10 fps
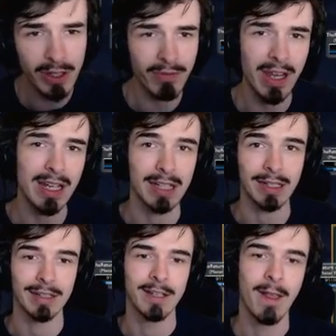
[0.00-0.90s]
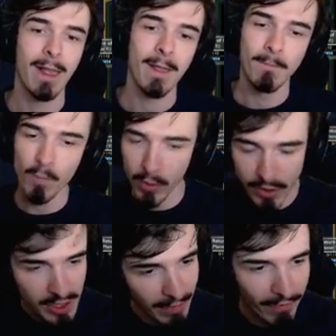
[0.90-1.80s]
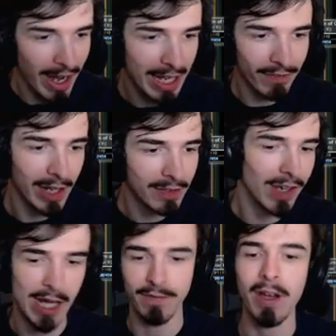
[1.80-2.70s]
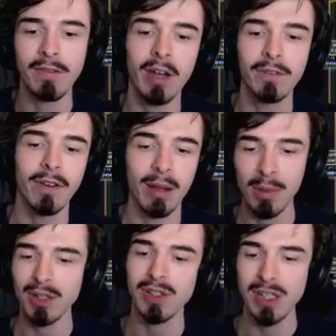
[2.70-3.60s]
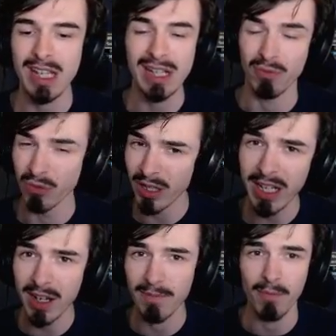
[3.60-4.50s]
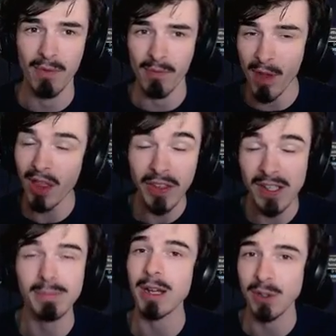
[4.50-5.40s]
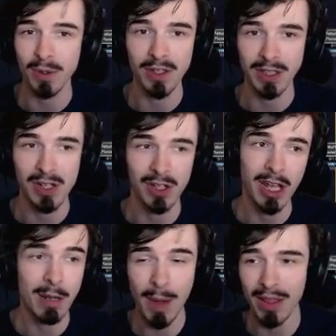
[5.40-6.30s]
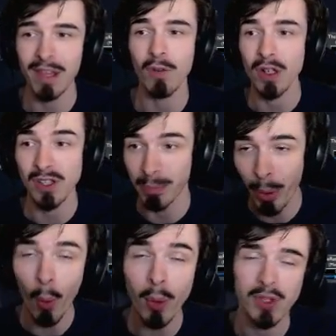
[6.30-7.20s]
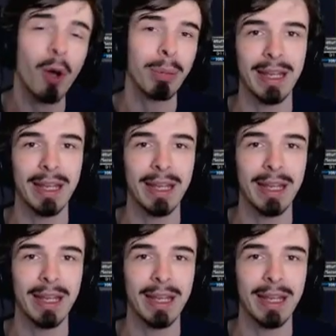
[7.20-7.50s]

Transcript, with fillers: invading. Just invade, invade, invade. Fight, fight, fight. Master Yi is really nothing special at this stage of the game, and they've got a support top